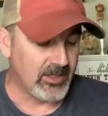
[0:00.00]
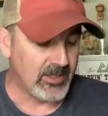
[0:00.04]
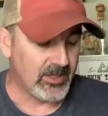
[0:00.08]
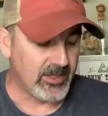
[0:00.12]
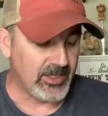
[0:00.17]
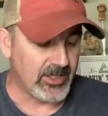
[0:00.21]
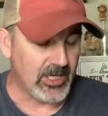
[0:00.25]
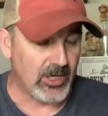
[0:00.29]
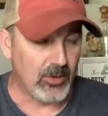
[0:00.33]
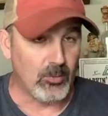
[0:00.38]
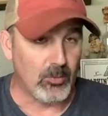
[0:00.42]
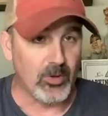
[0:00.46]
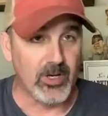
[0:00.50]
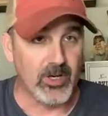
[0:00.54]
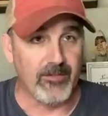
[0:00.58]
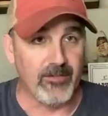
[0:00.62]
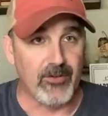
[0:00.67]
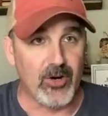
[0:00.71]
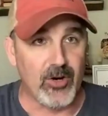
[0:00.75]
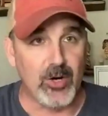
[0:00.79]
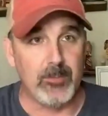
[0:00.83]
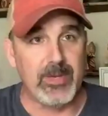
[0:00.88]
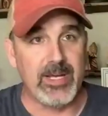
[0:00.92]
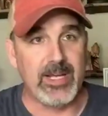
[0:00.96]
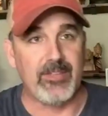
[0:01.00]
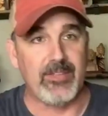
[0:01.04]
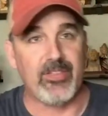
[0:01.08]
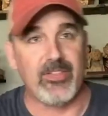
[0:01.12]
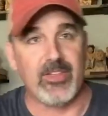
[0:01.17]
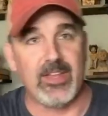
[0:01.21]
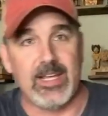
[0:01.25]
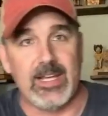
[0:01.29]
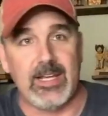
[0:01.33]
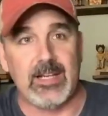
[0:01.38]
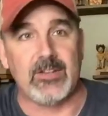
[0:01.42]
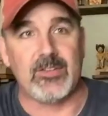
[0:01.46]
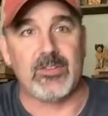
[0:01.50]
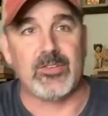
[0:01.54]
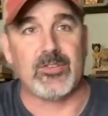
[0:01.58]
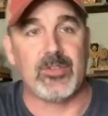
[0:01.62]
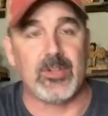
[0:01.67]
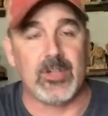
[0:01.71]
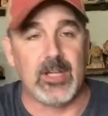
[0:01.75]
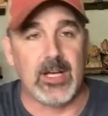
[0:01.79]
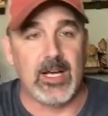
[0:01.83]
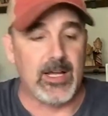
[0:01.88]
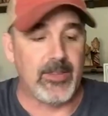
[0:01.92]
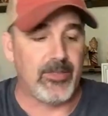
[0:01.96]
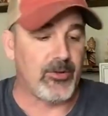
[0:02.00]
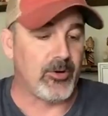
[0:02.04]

You know, one of our big things uh,